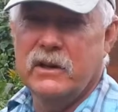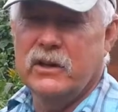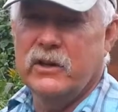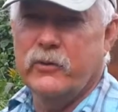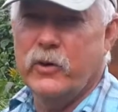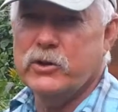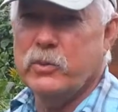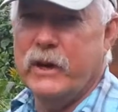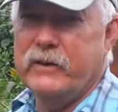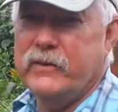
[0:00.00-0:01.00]
The first
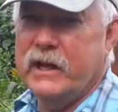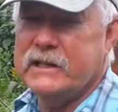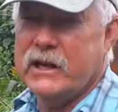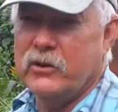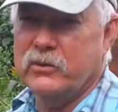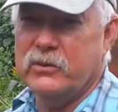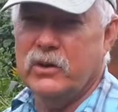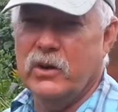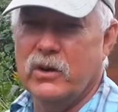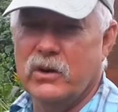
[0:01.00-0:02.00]
wave takes out
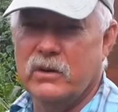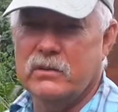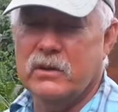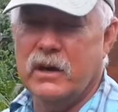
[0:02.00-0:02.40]
your